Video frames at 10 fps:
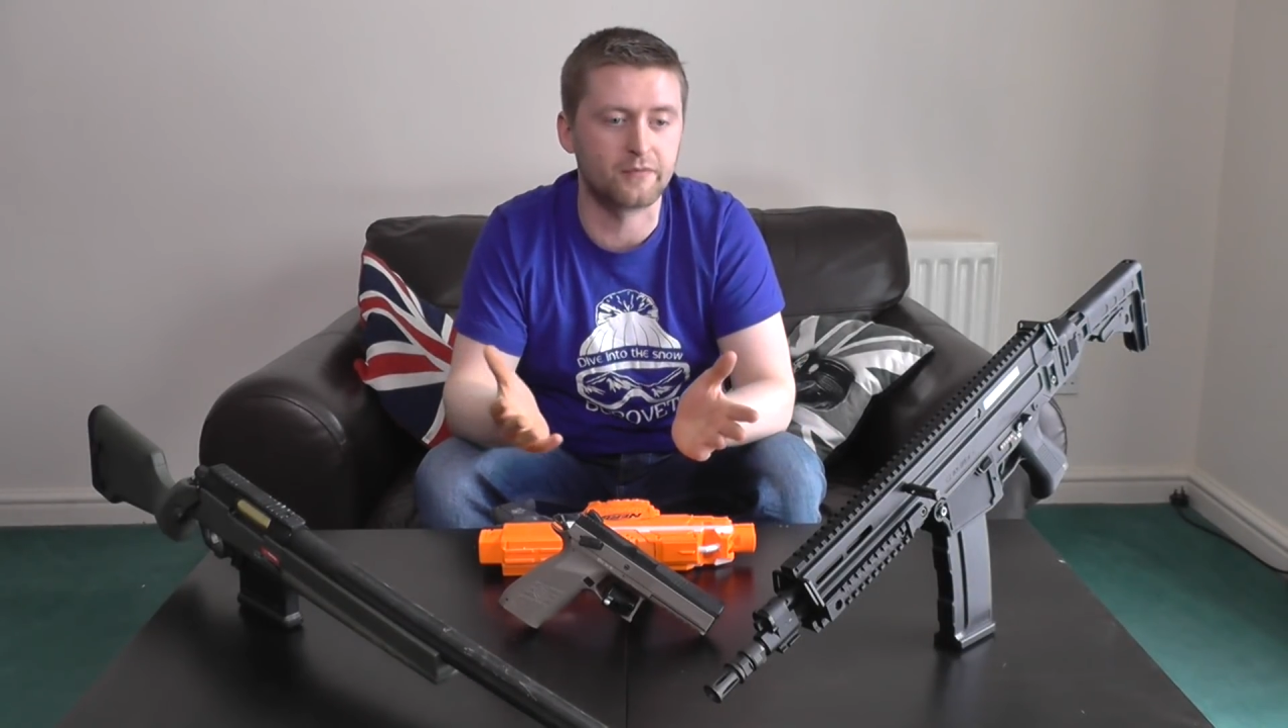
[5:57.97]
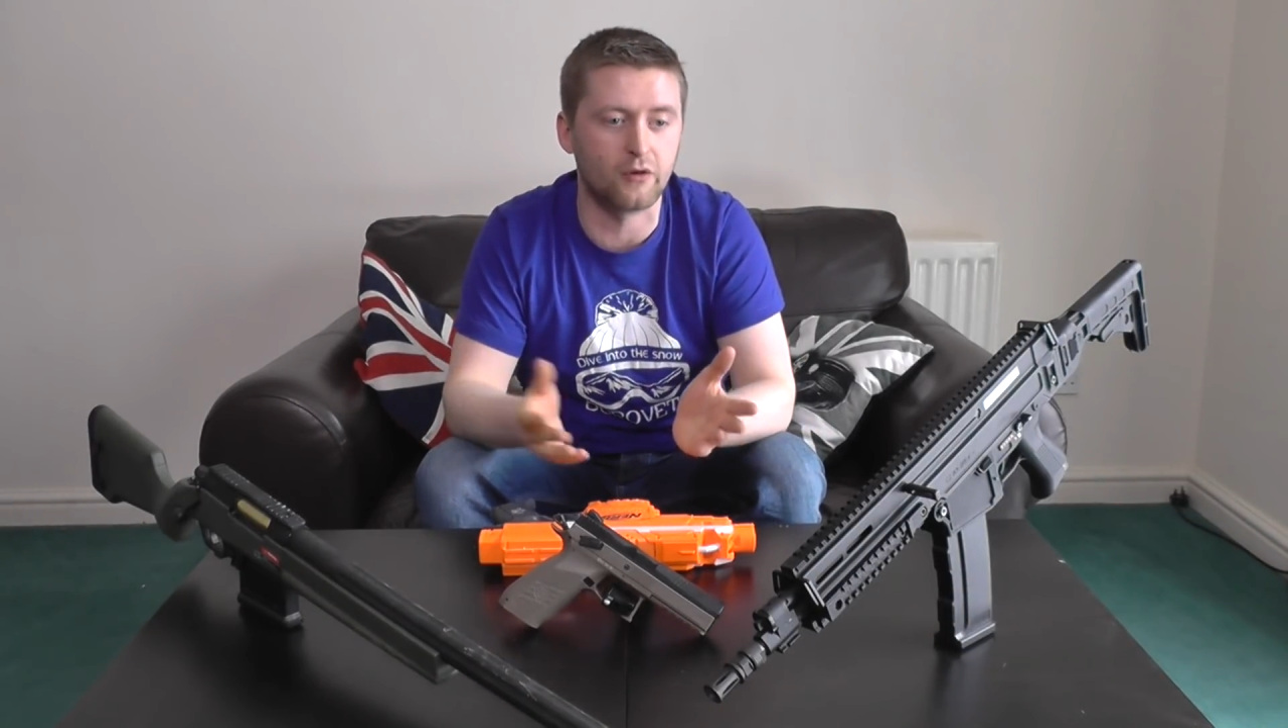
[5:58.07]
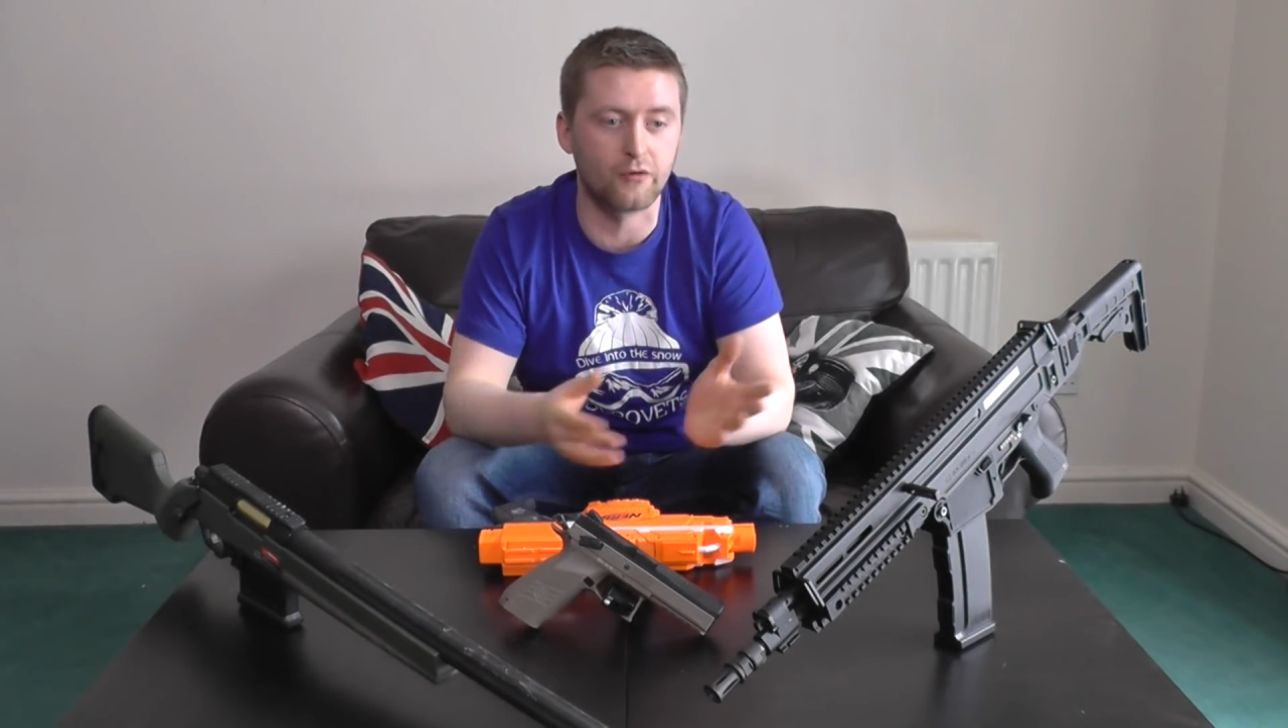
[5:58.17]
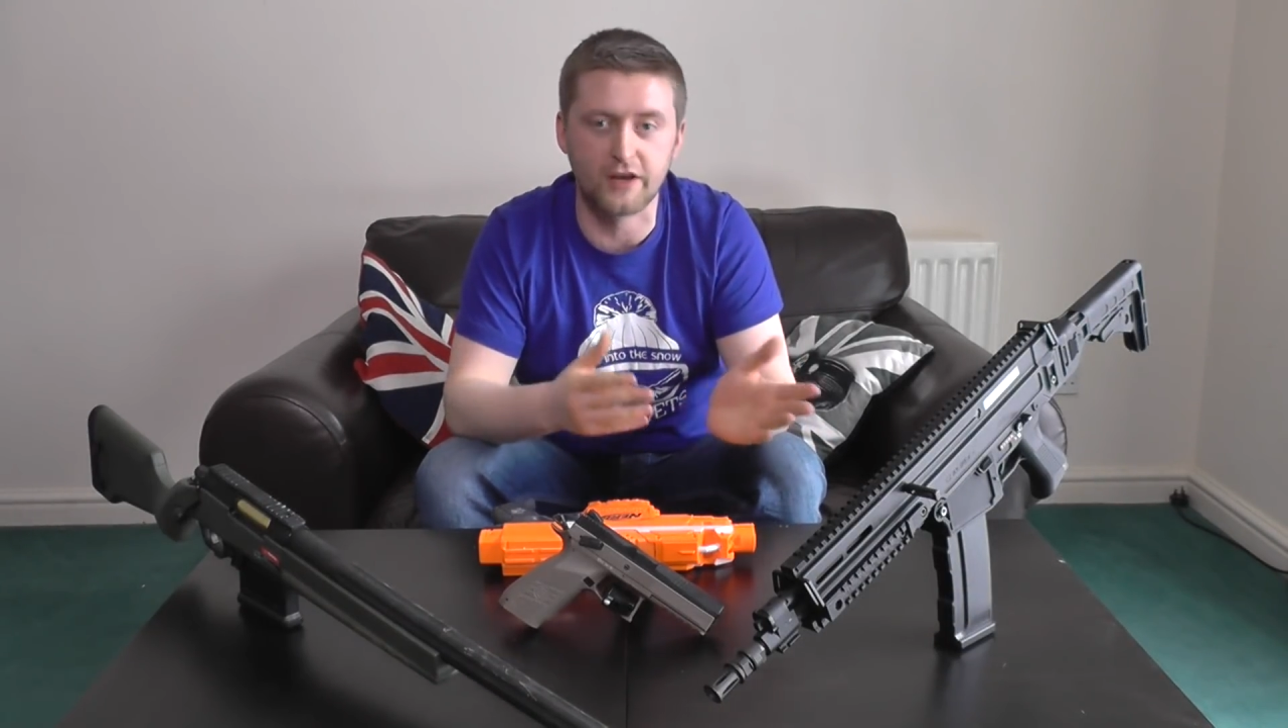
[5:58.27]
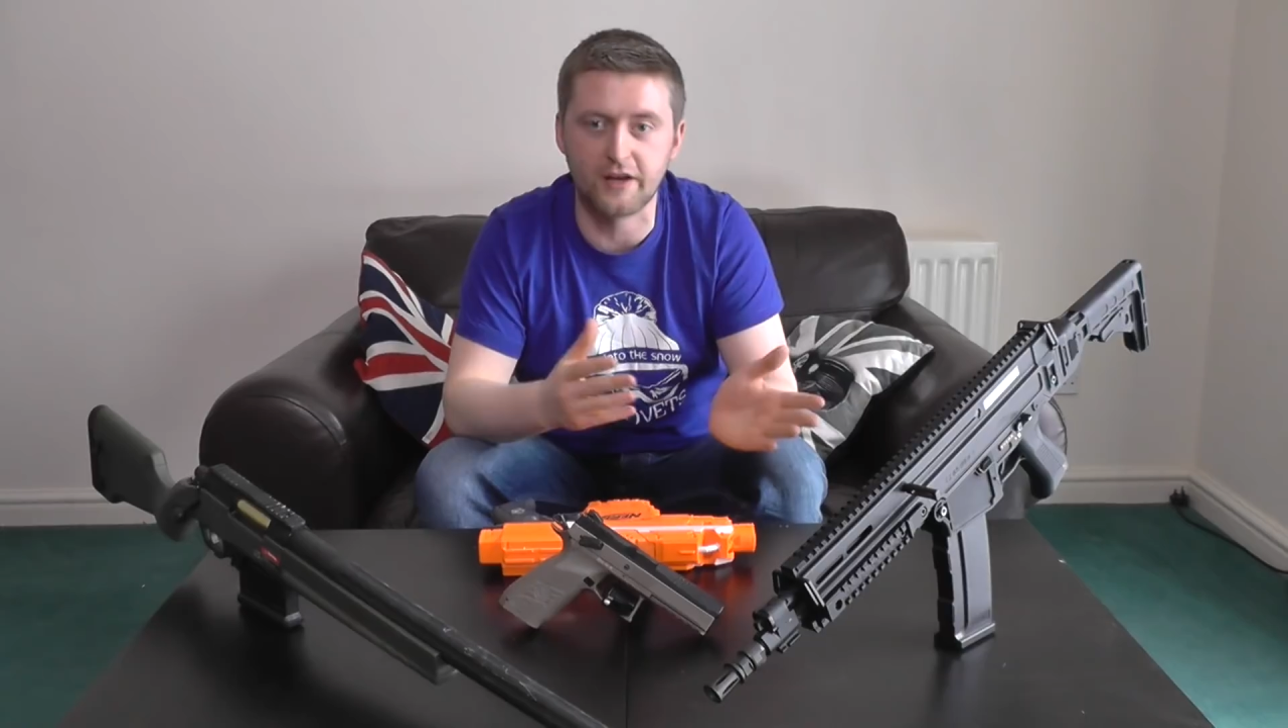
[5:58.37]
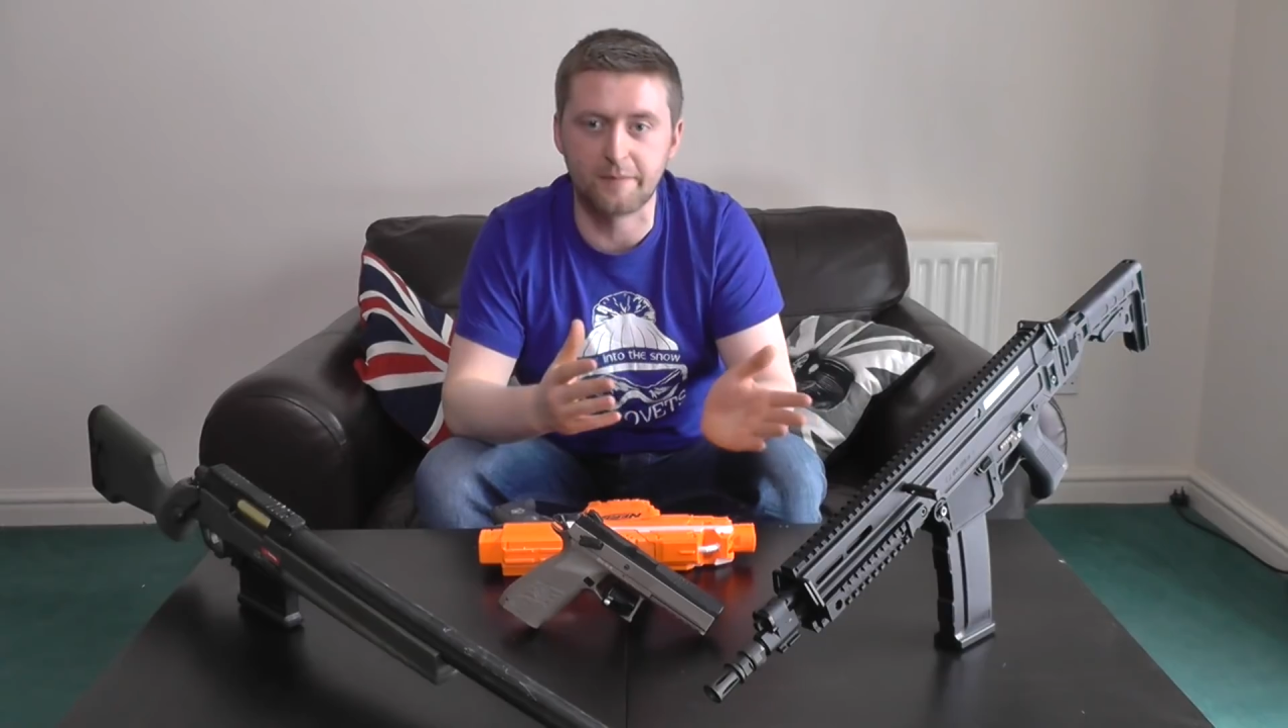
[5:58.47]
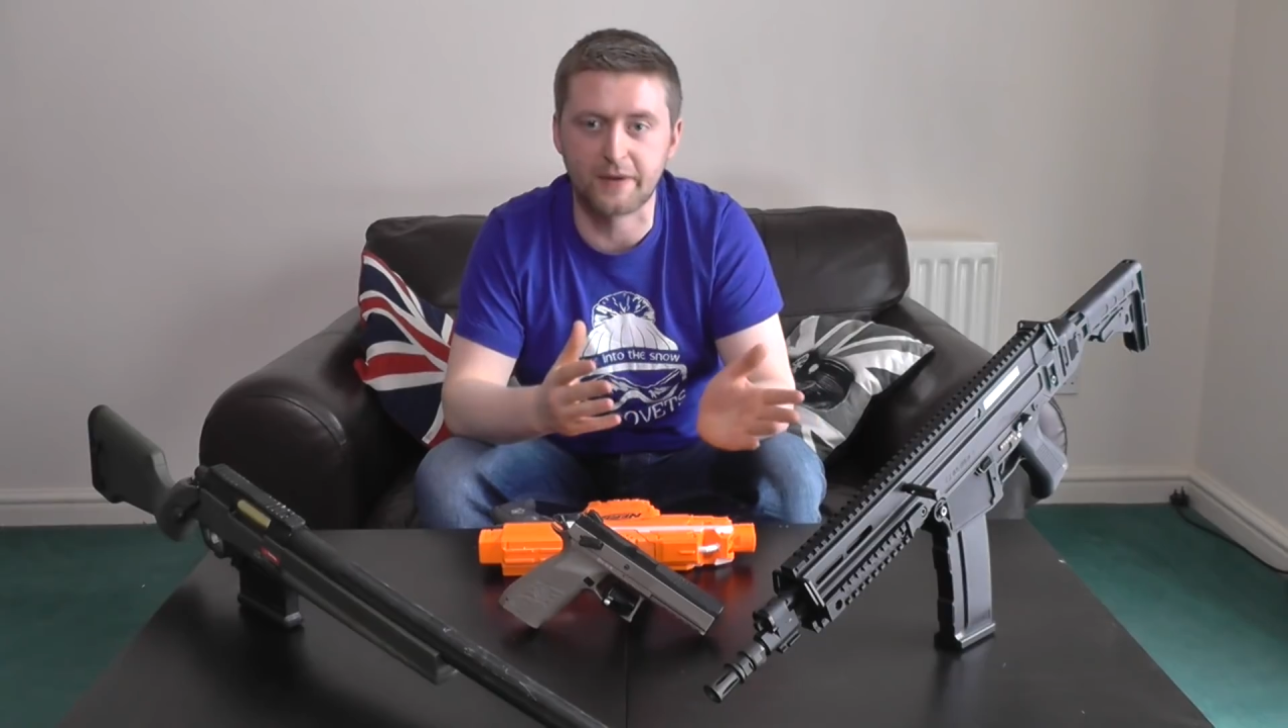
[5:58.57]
All the